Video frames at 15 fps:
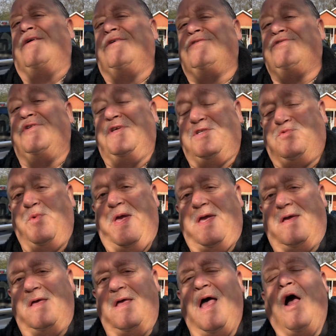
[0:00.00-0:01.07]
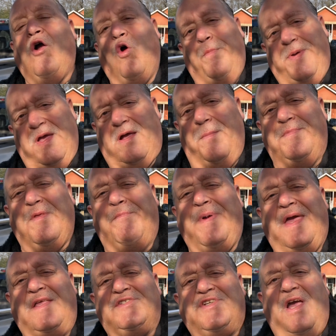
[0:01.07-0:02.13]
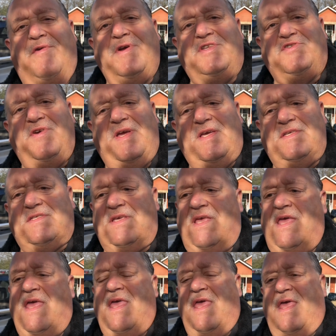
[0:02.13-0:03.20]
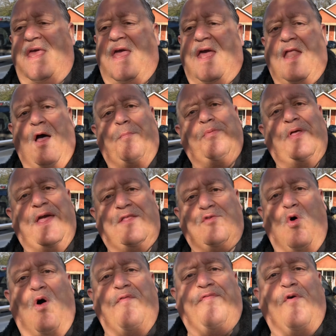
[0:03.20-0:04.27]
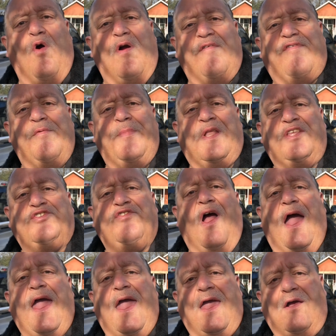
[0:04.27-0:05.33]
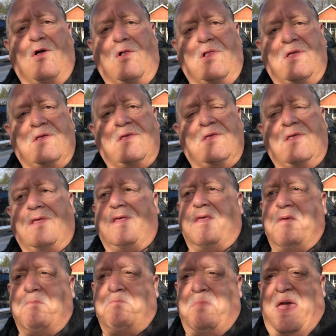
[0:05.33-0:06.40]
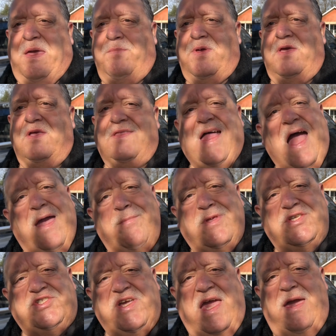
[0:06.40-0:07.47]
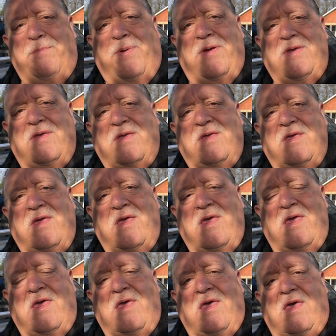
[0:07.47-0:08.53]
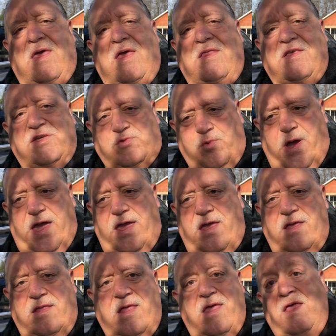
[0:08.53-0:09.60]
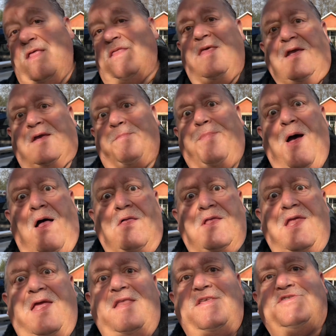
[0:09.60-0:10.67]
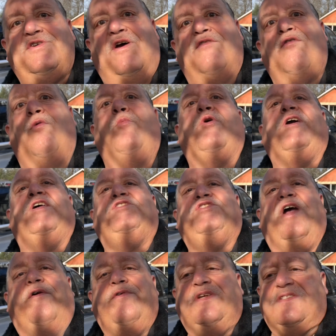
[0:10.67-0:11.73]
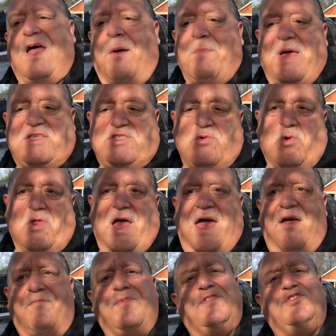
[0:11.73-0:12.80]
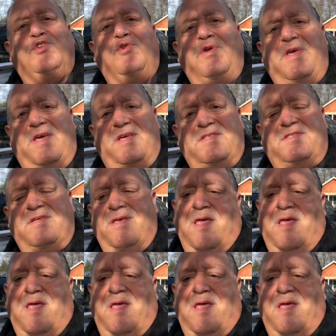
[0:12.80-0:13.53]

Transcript: So this week, I'll go pick up the Bing cherry trees, and I'll plant all 4 of them in a triangle, maybe a diamond shape, and this way, they could pollinate each other and we'll get cherries. I'll bet you we'll have them in 2 years.